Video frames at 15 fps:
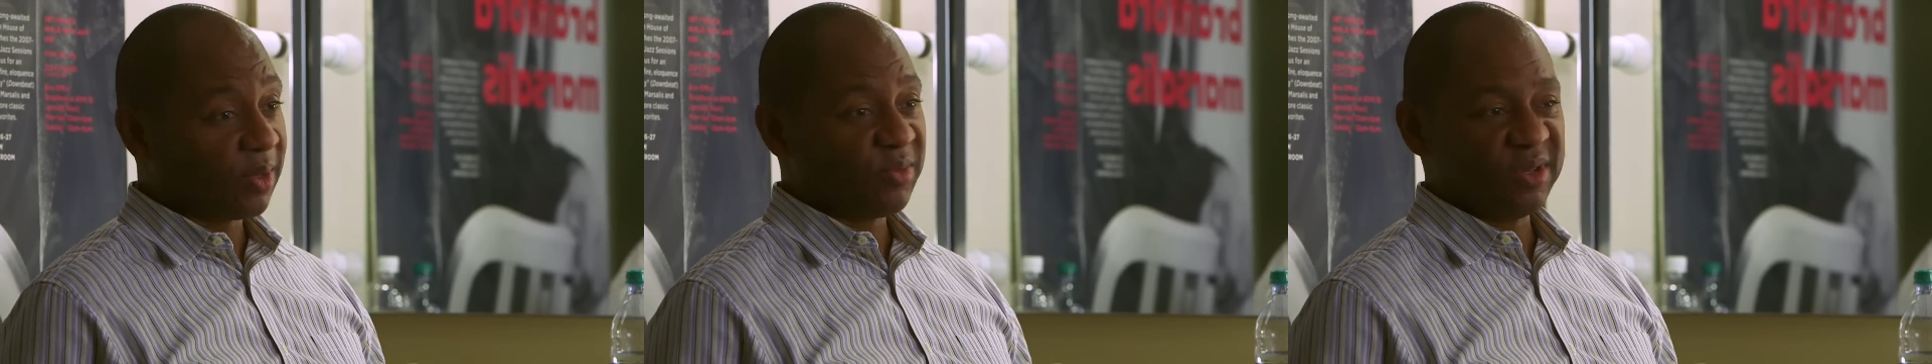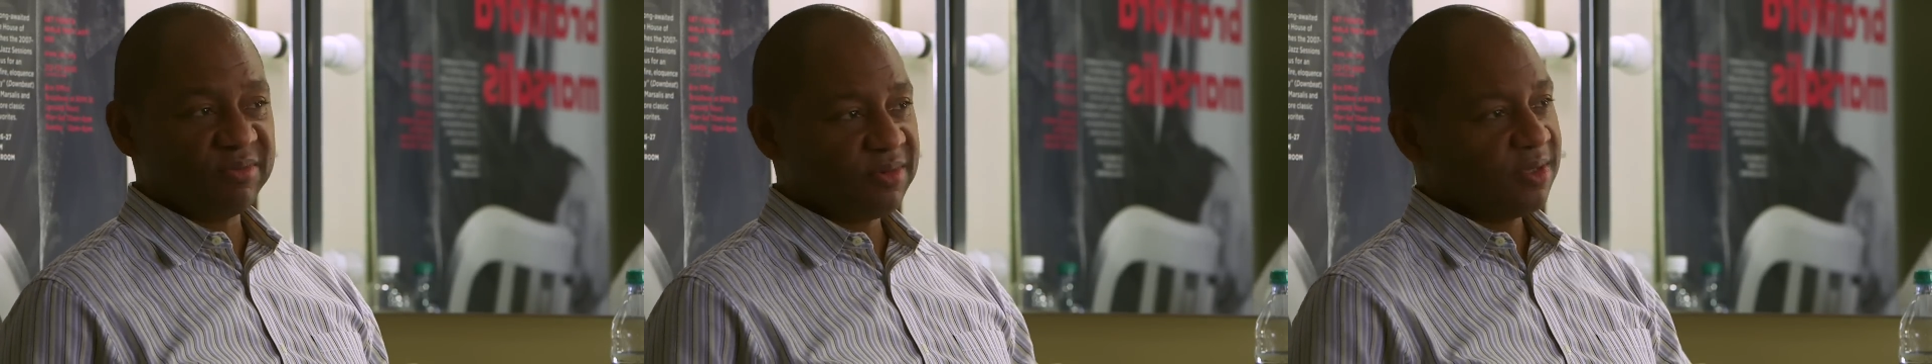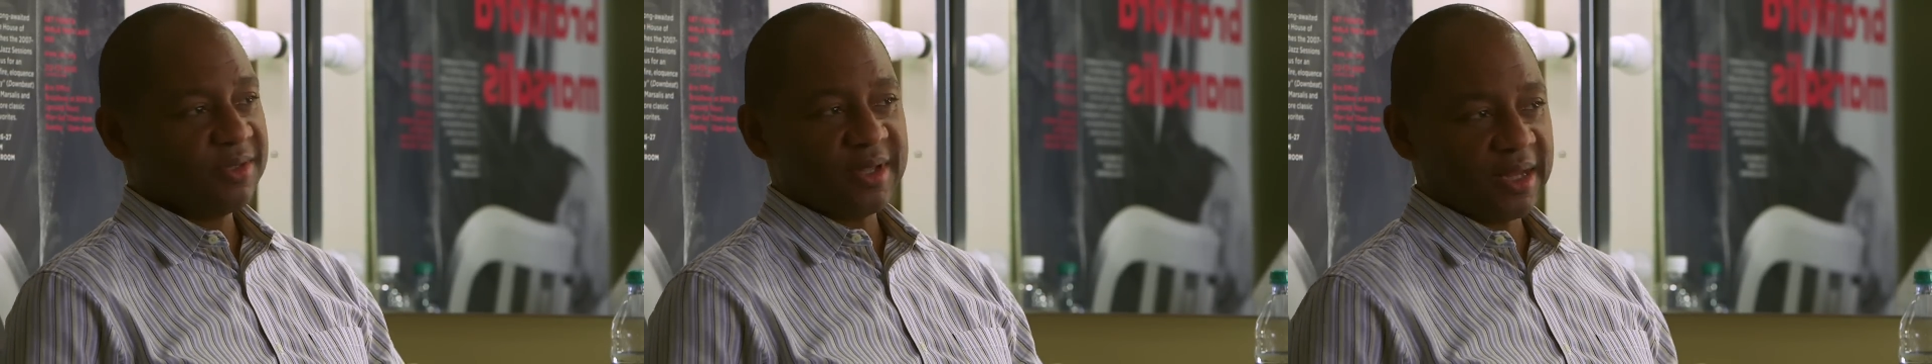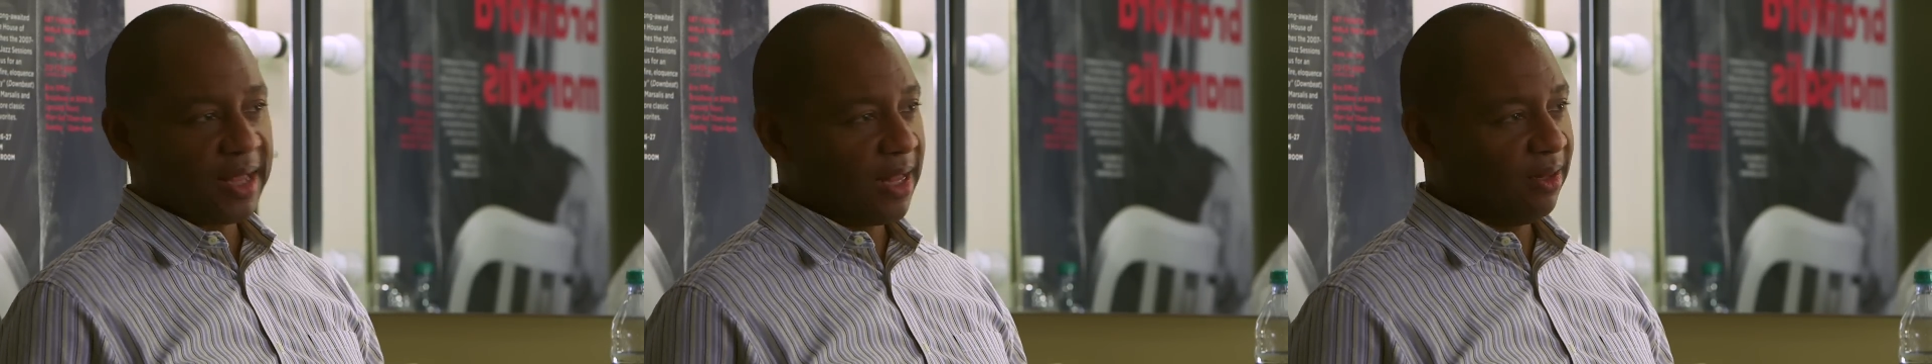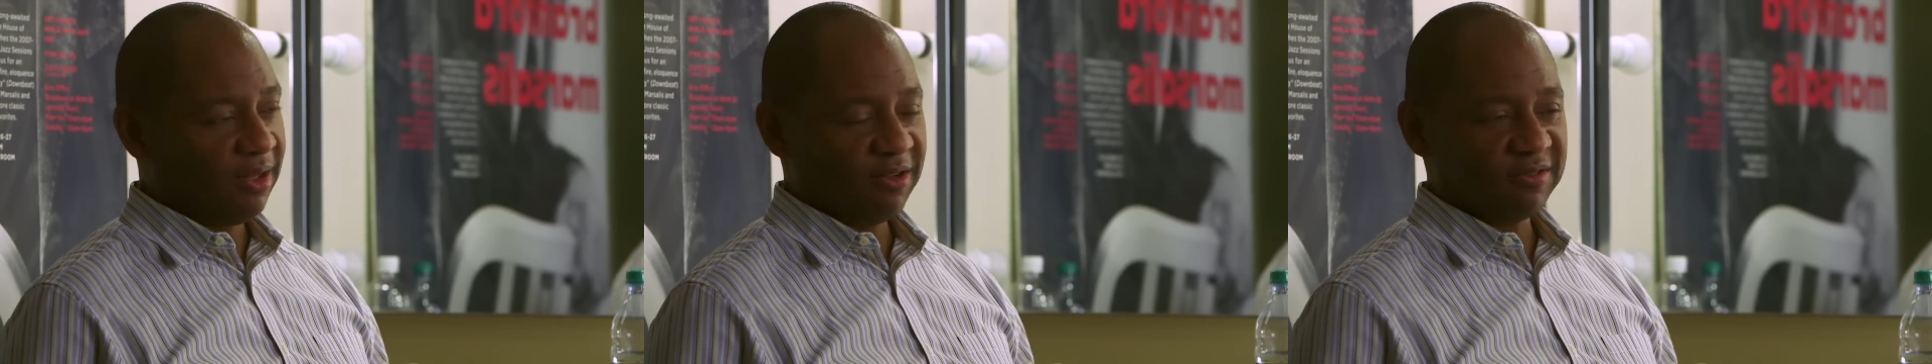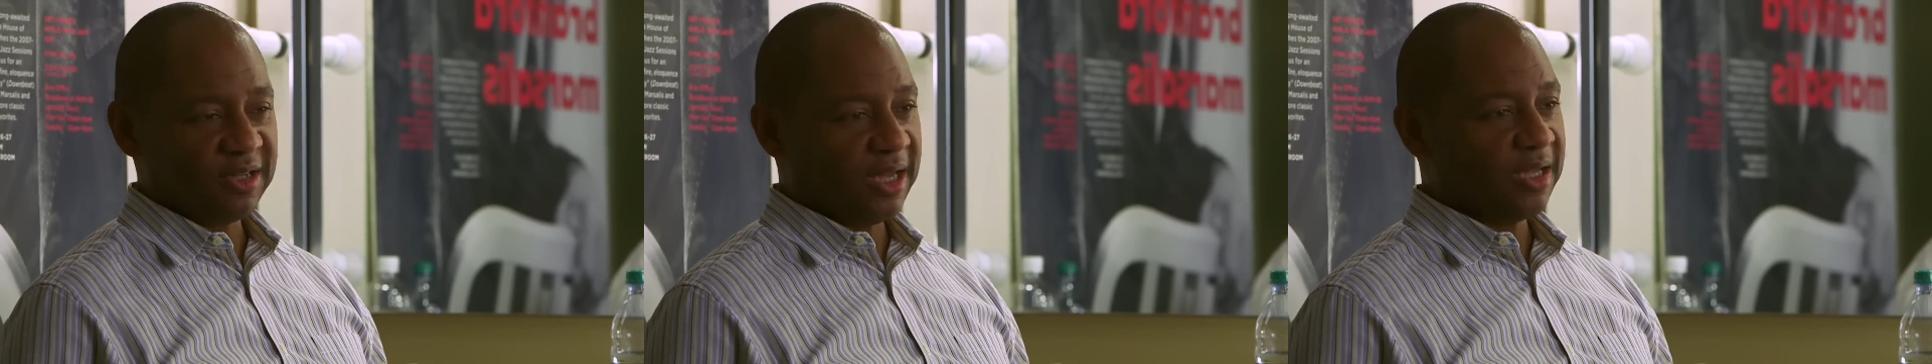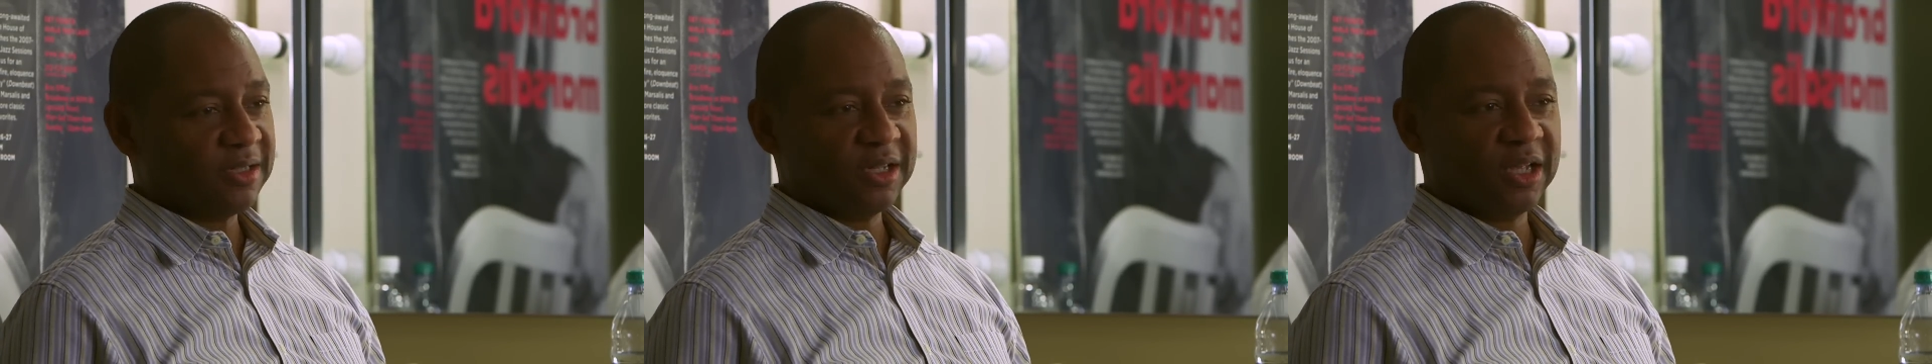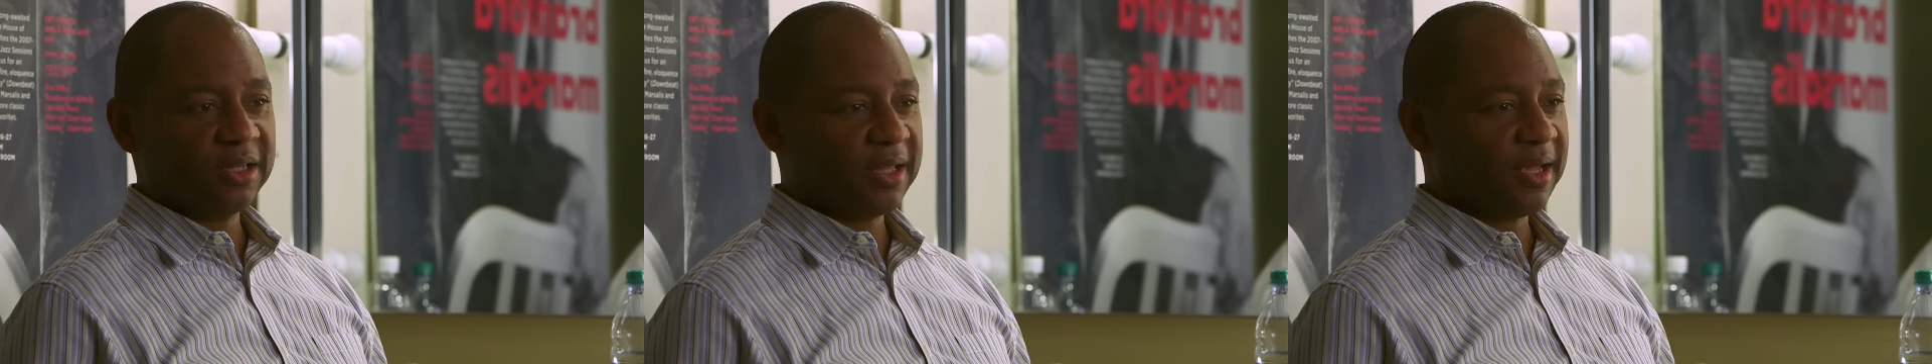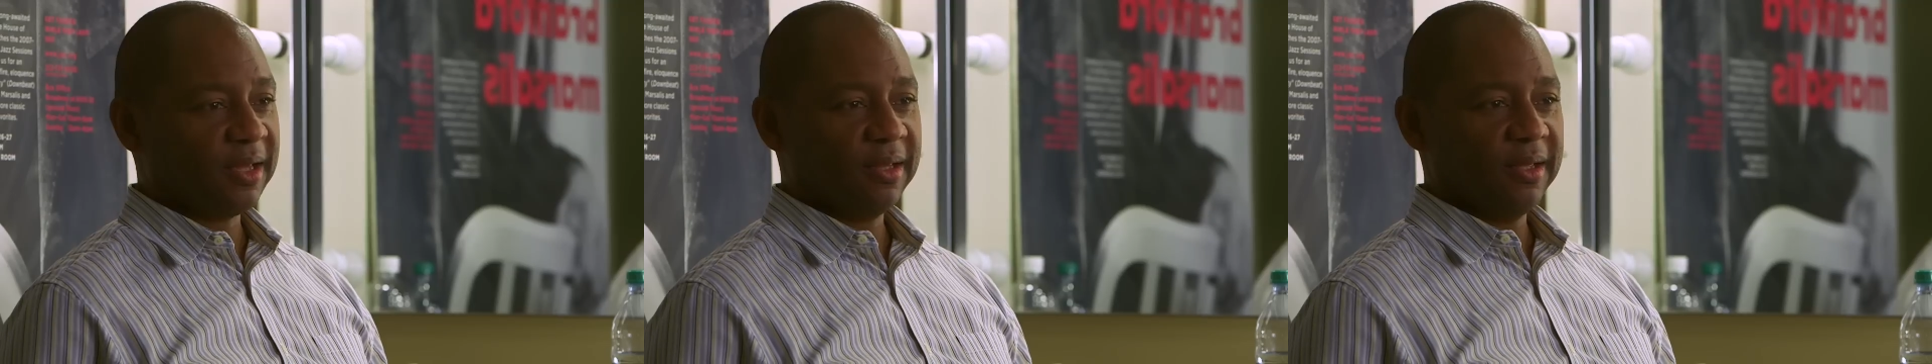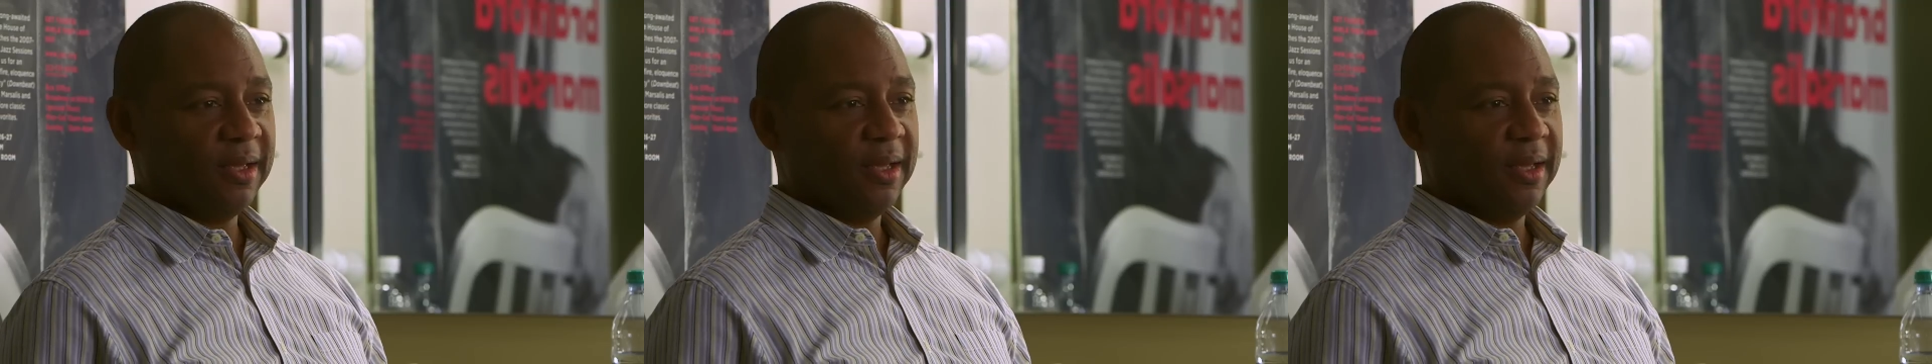I mean, it was just like, I love guys like that.